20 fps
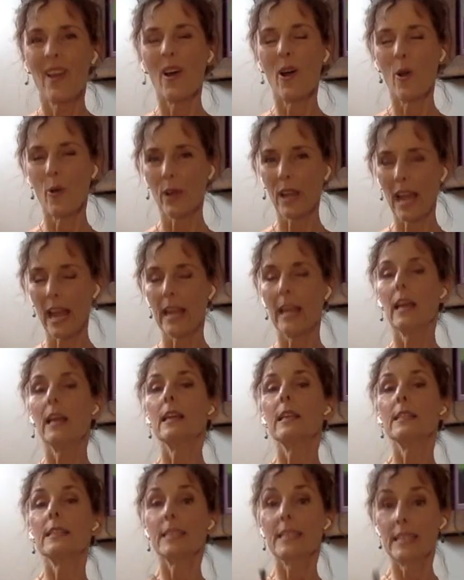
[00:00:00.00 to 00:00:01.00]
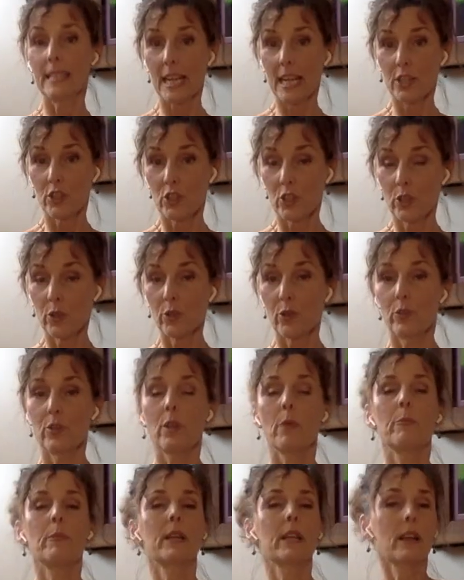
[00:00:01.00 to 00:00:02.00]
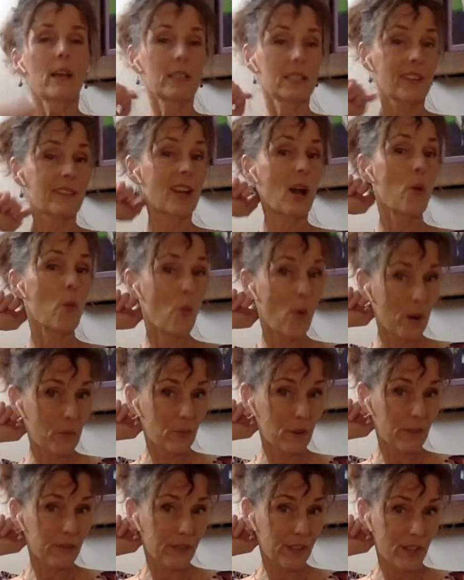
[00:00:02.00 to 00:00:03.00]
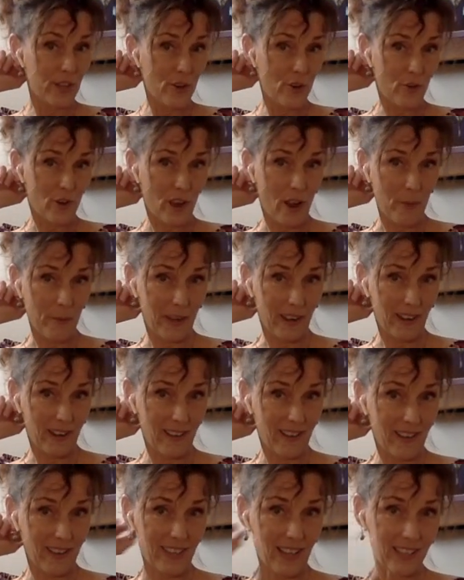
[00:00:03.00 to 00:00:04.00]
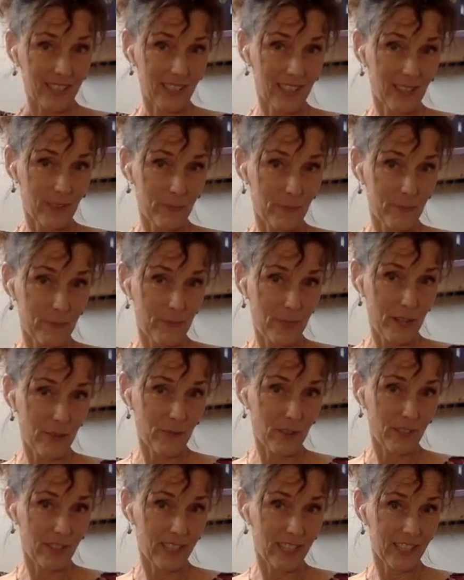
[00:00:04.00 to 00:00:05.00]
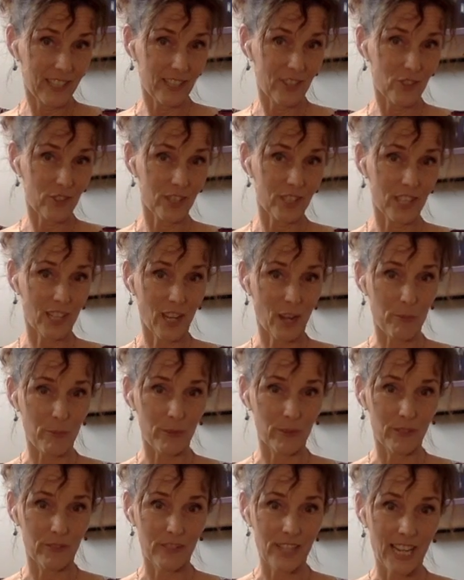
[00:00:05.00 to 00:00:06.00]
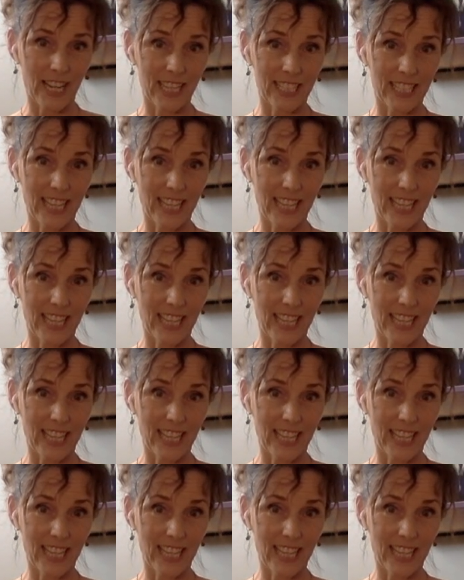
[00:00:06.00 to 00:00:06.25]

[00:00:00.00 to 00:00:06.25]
Okay, stay tuned because I've got one more video coming, and that's going to be released in just a couple of days.